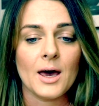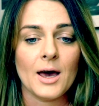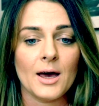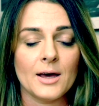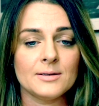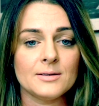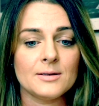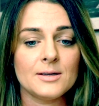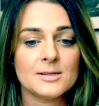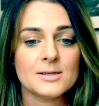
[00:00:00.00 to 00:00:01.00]
and
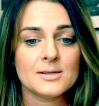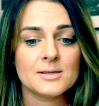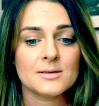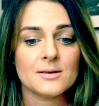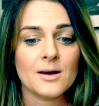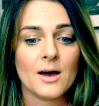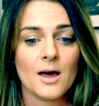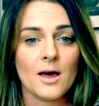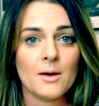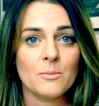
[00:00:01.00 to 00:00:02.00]
this is
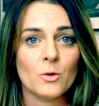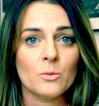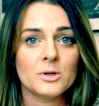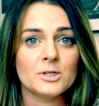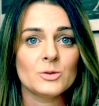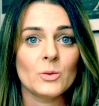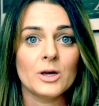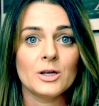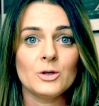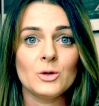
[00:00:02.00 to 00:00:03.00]
a moment
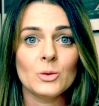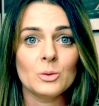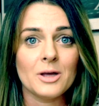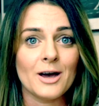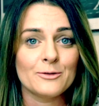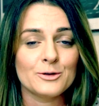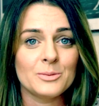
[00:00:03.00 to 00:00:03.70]
when you will have